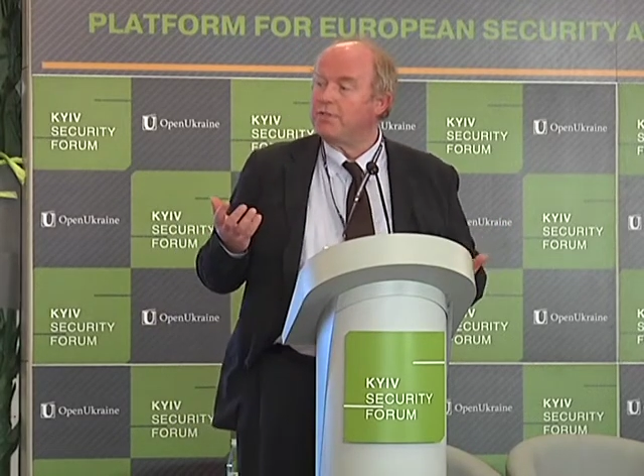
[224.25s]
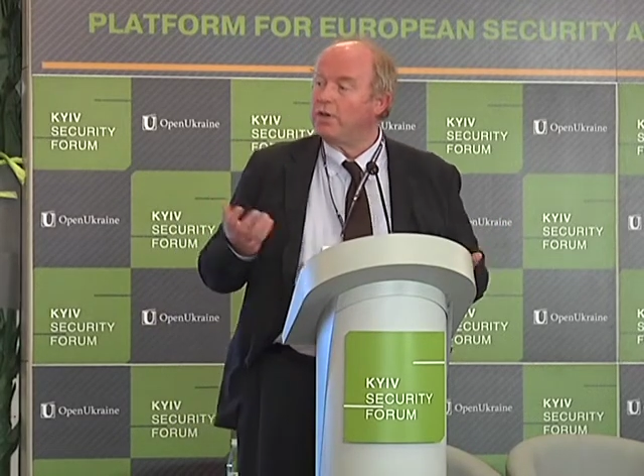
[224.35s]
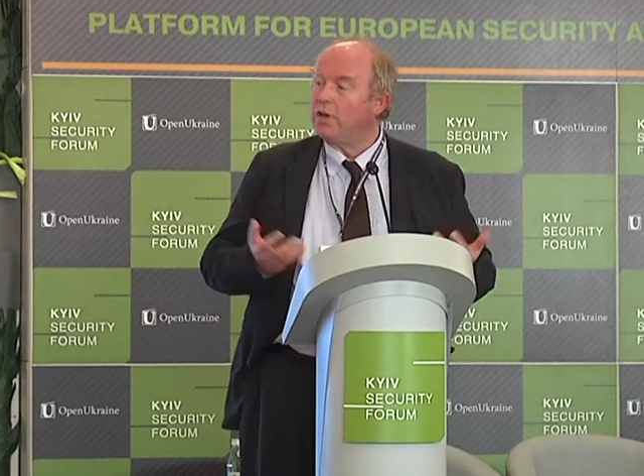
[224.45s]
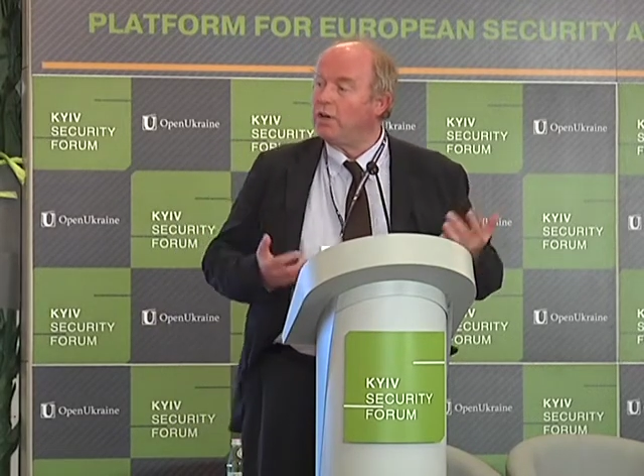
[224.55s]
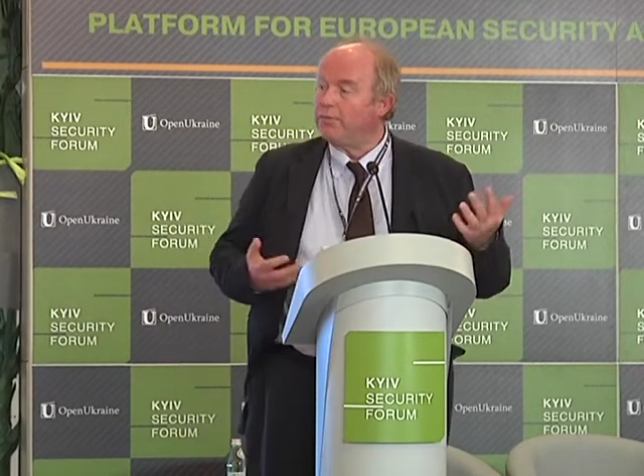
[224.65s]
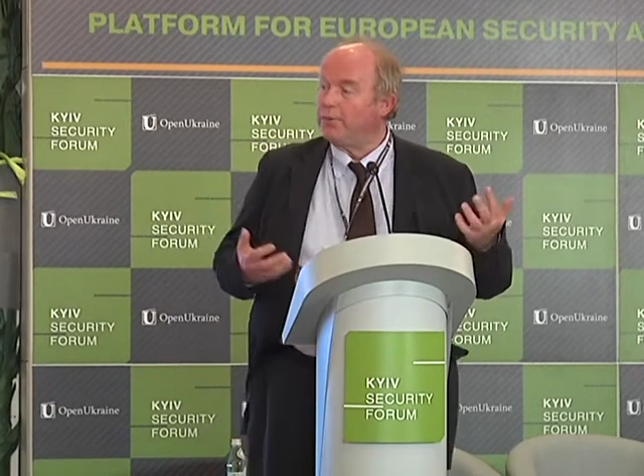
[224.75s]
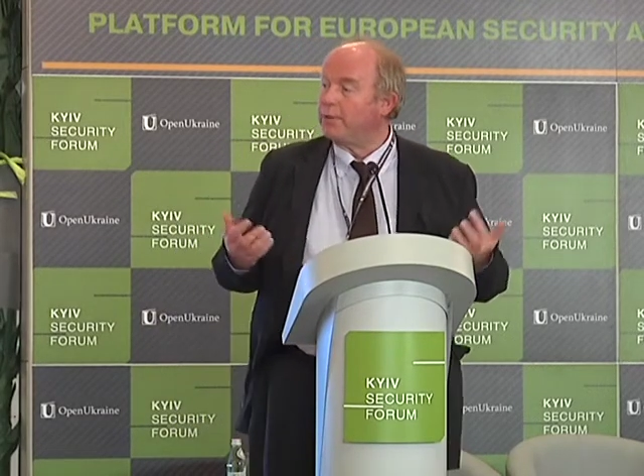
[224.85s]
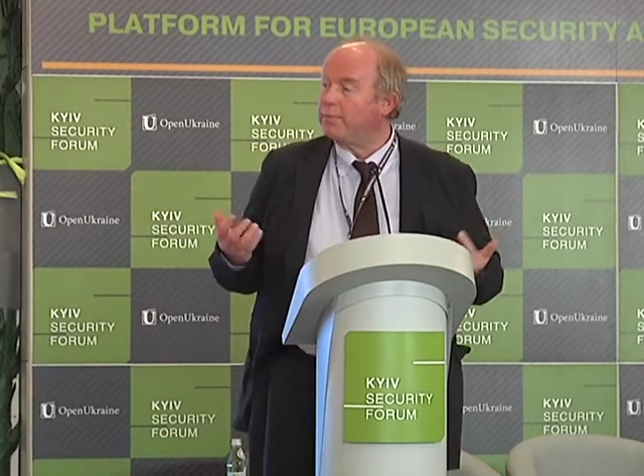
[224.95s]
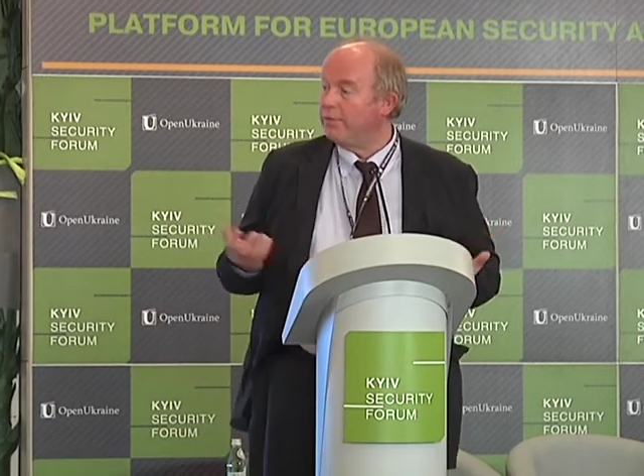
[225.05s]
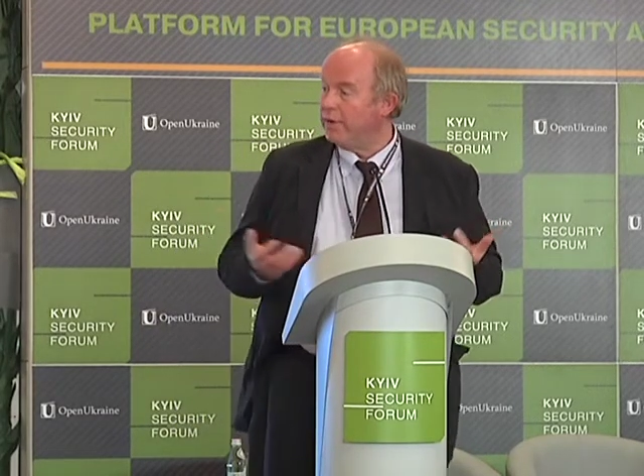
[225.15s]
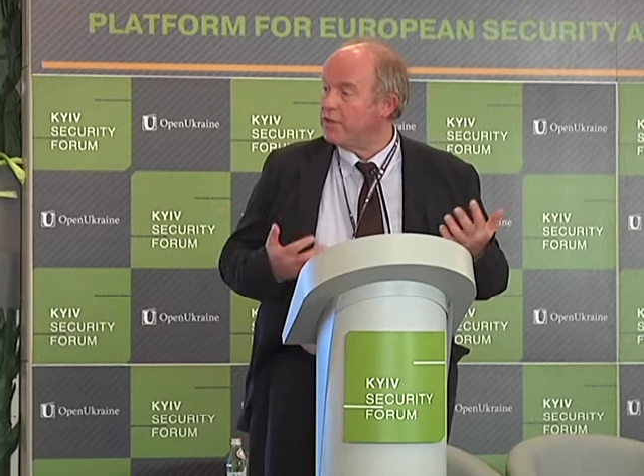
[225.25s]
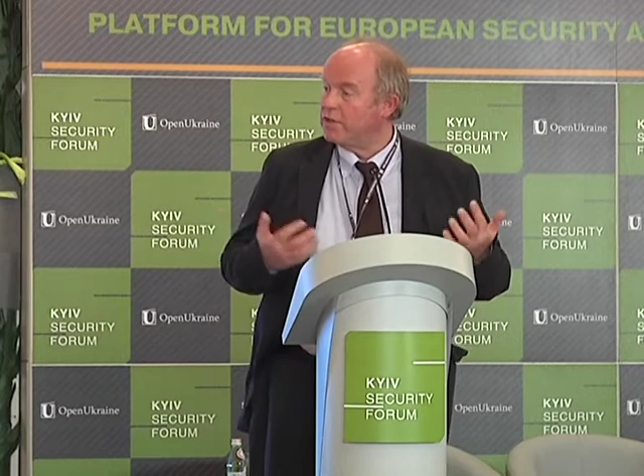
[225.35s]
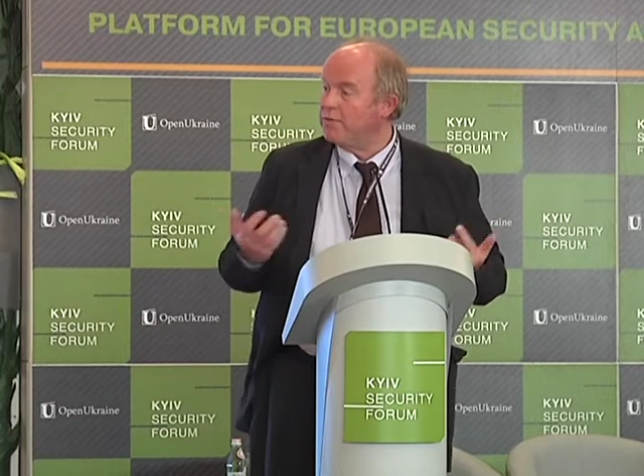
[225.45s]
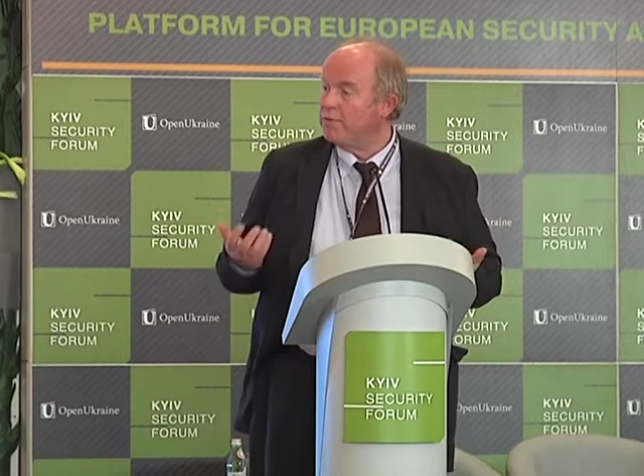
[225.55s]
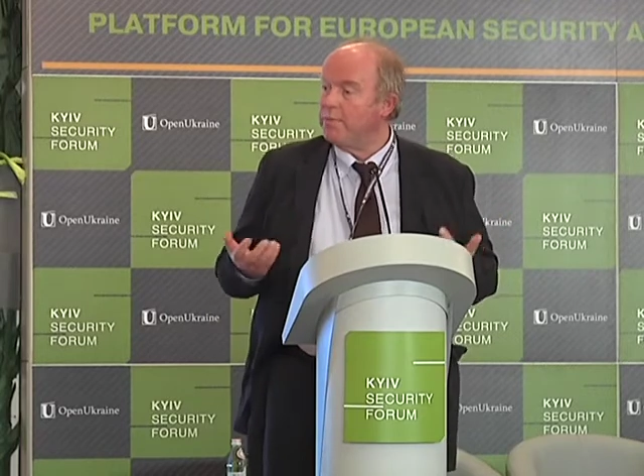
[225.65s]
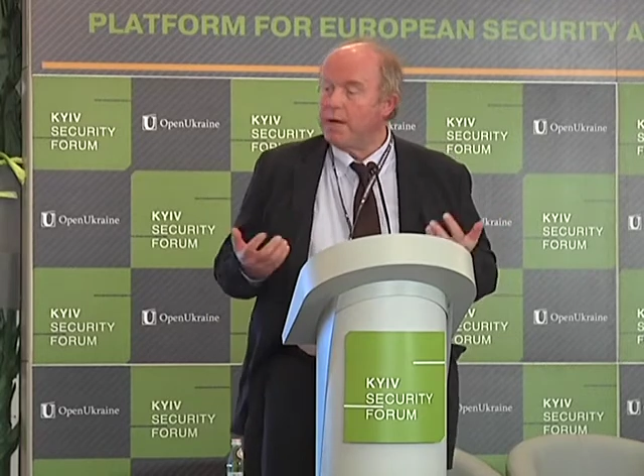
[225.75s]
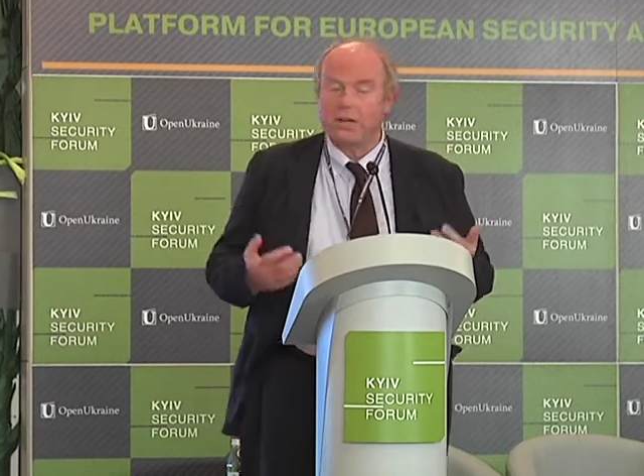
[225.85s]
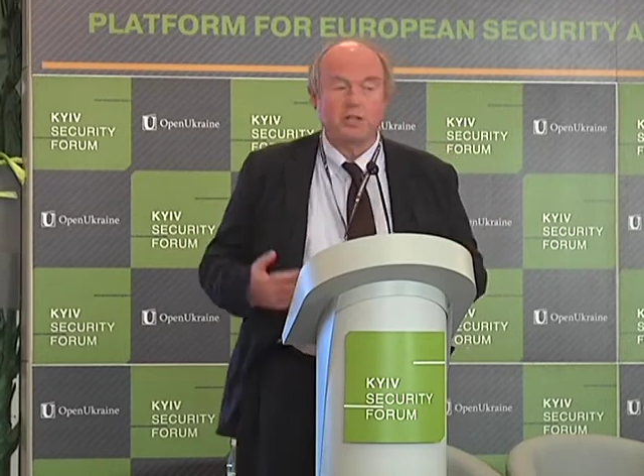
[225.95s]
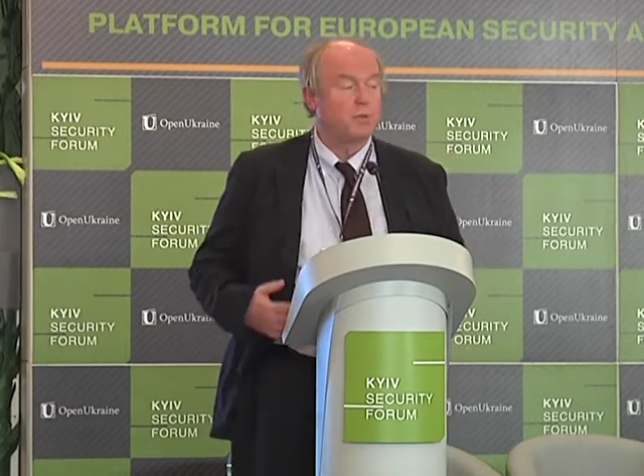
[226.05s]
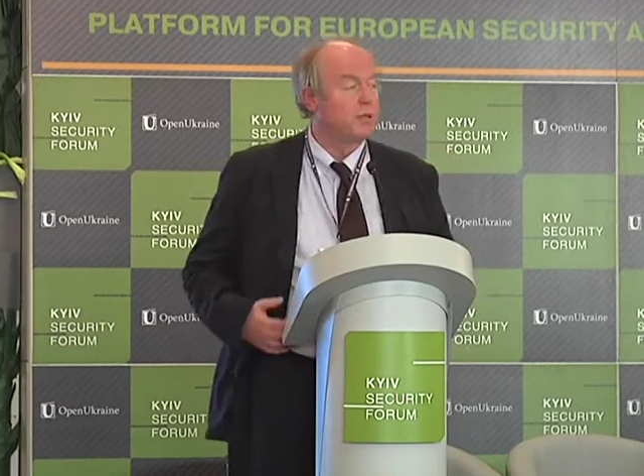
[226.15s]
for conflict prevention, for
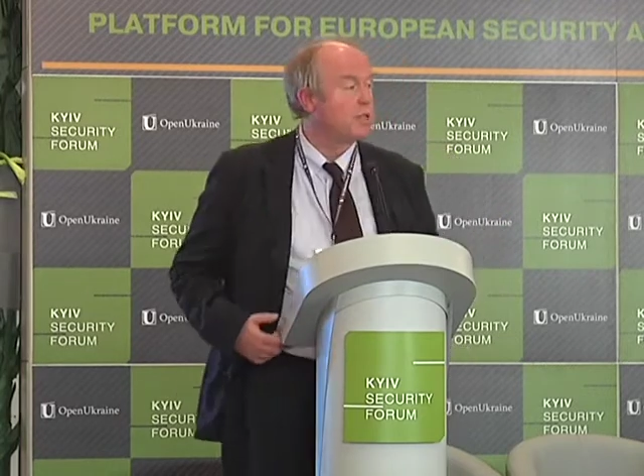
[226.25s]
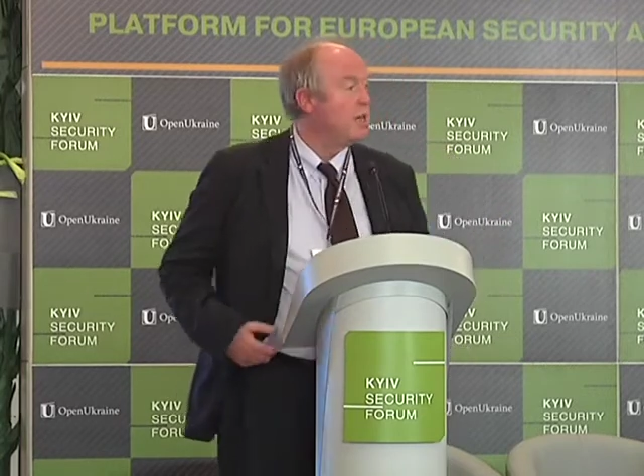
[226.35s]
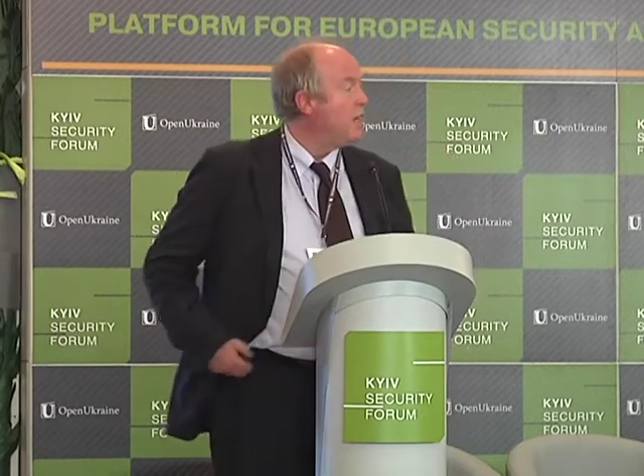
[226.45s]
management,